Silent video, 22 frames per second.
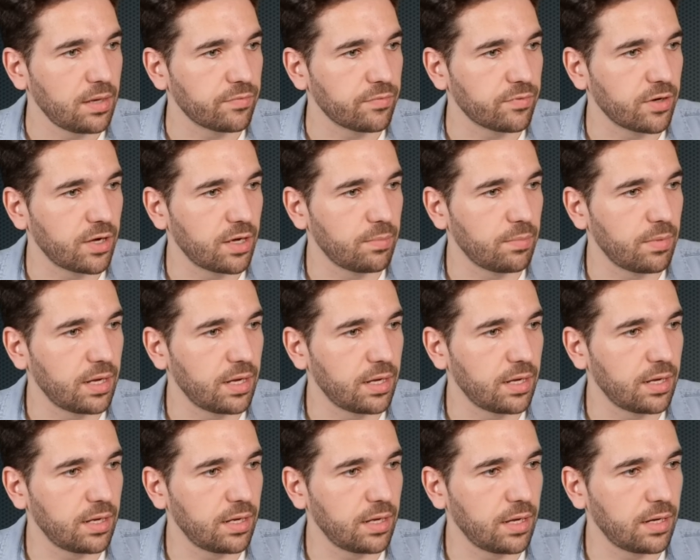From
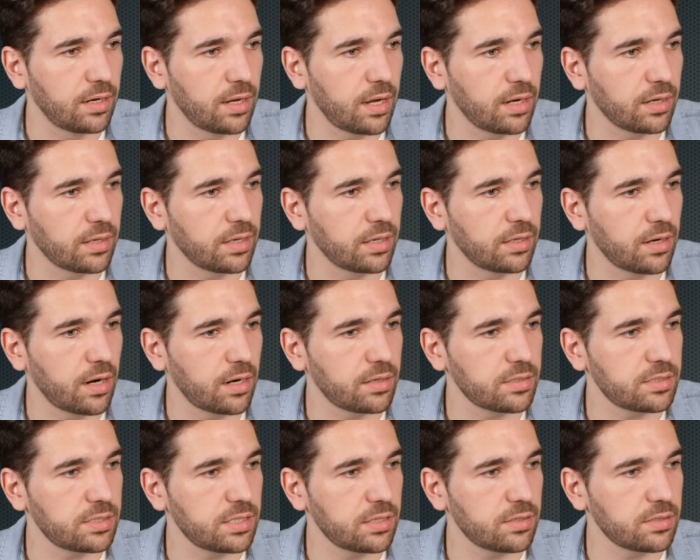an on-gate
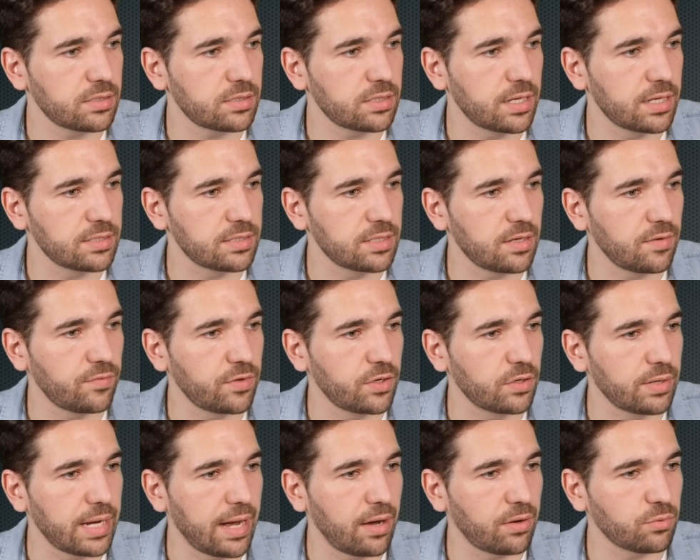artist here says, if
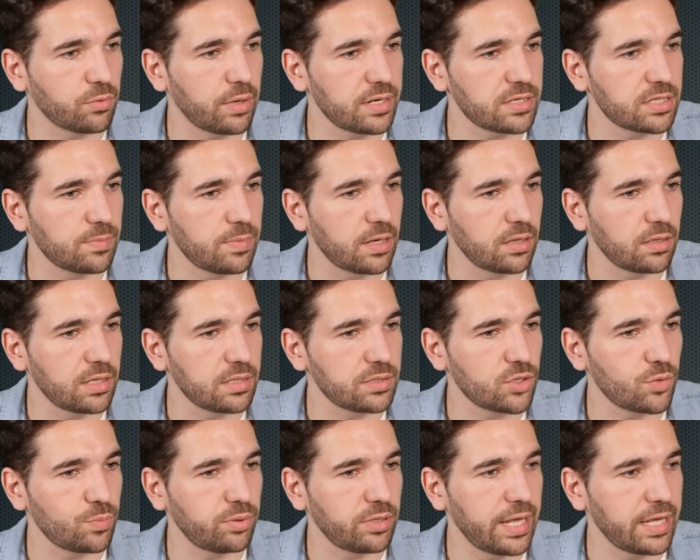you're outraged about
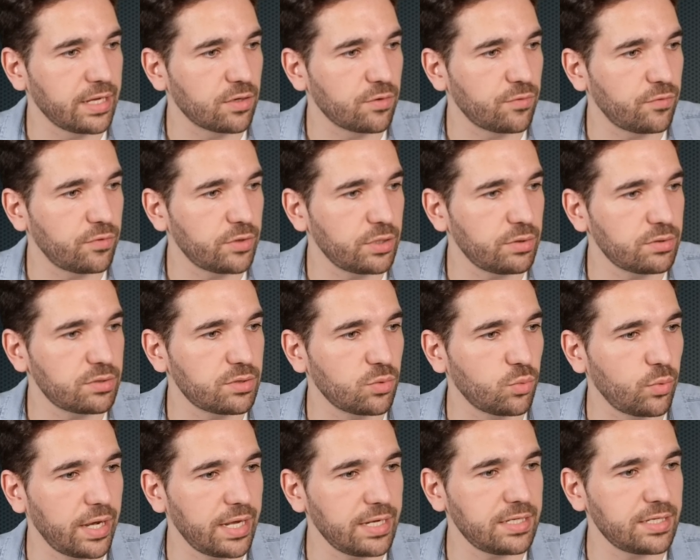Lizzo playing a
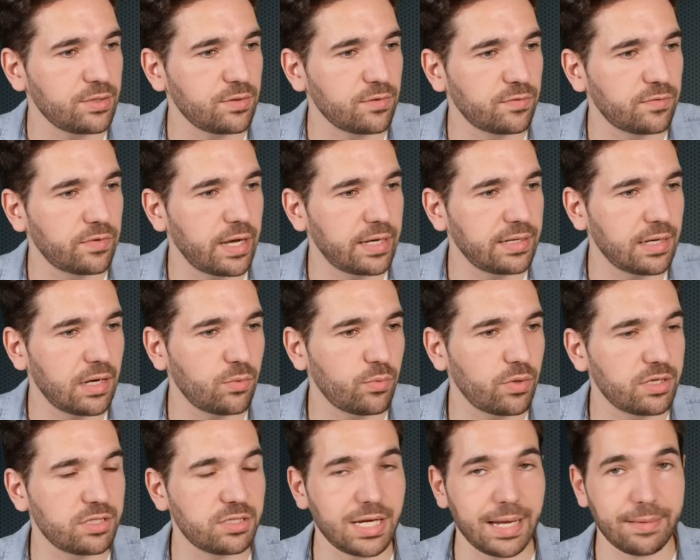flute, wait till you find
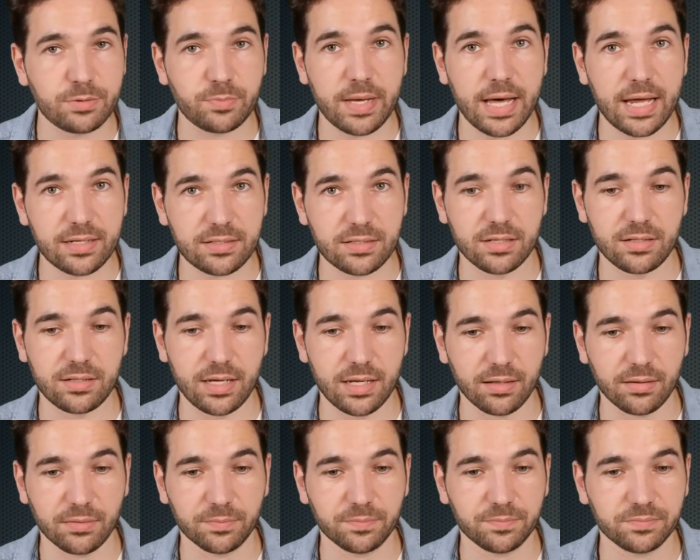out what James Madison
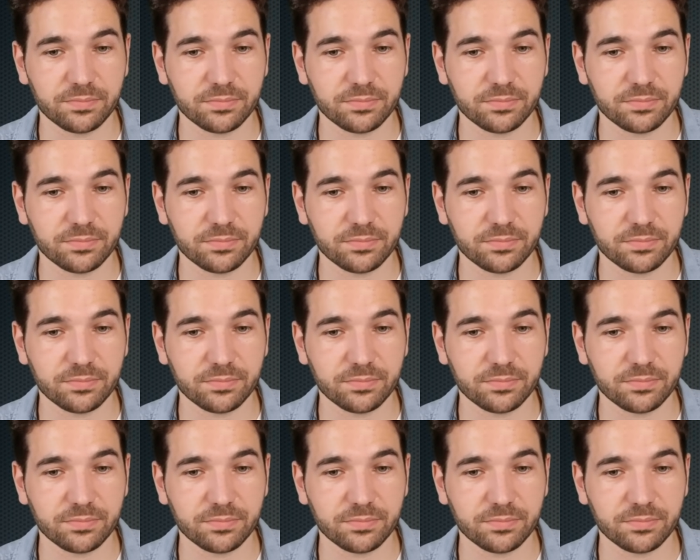did.